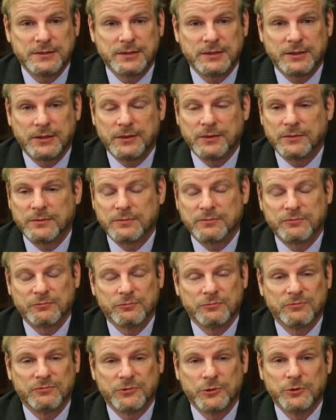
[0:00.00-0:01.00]
You know,
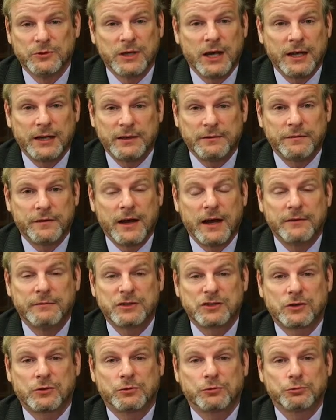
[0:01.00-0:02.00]
Route 95
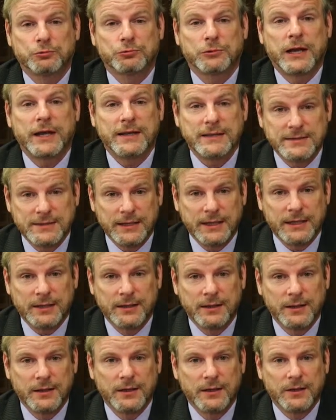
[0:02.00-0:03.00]
is crazy
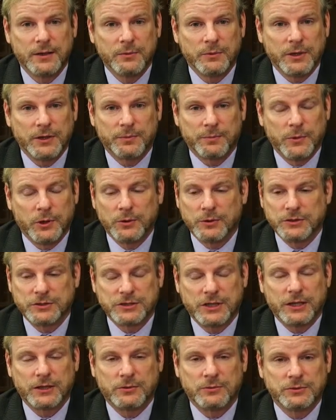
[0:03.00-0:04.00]
with
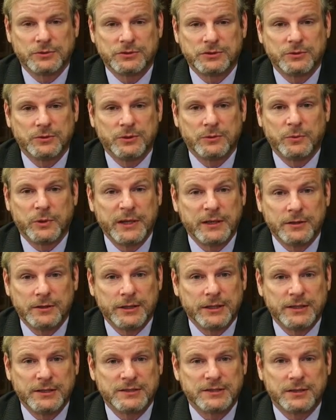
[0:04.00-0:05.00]
motorcycles doing
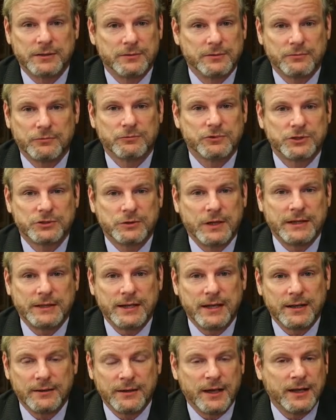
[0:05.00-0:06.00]
wheelies straight
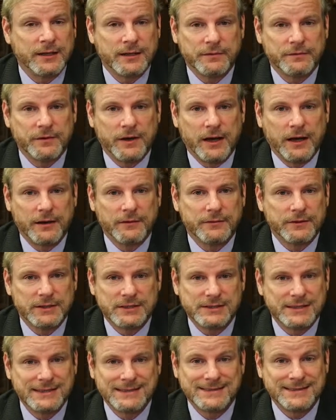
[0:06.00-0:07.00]
down 95.
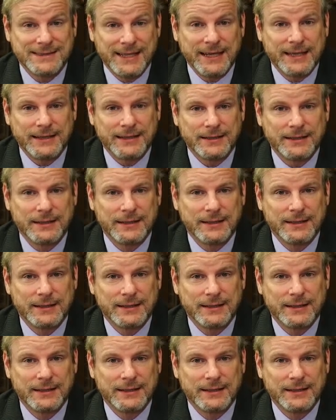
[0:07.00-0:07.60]
It's insane.